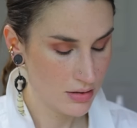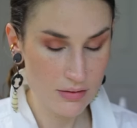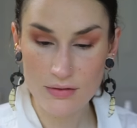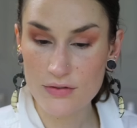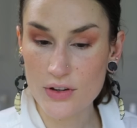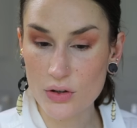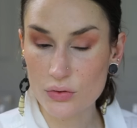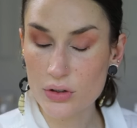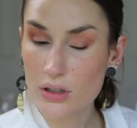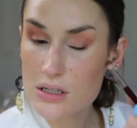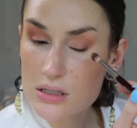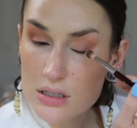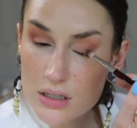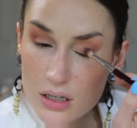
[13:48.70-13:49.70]
feel
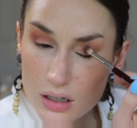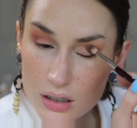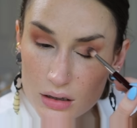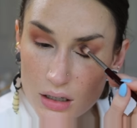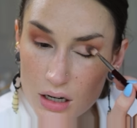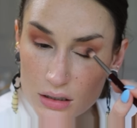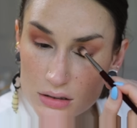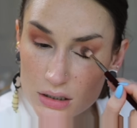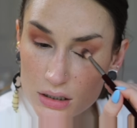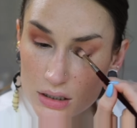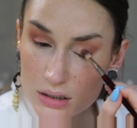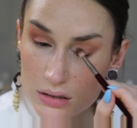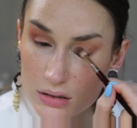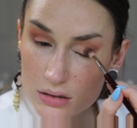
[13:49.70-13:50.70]
really secure and locked
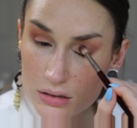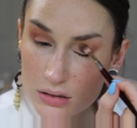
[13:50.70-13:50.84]
on.